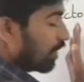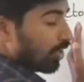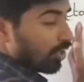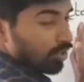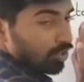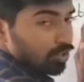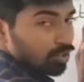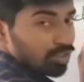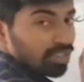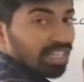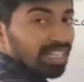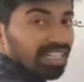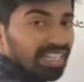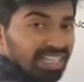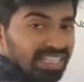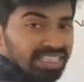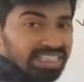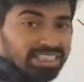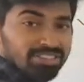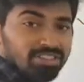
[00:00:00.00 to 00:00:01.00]
So, the
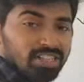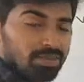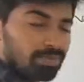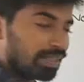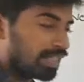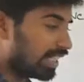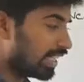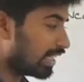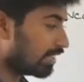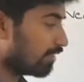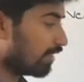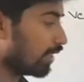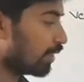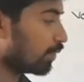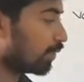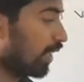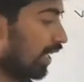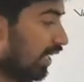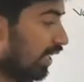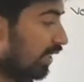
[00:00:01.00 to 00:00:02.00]
length will be equal to
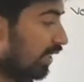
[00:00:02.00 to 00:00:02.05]
the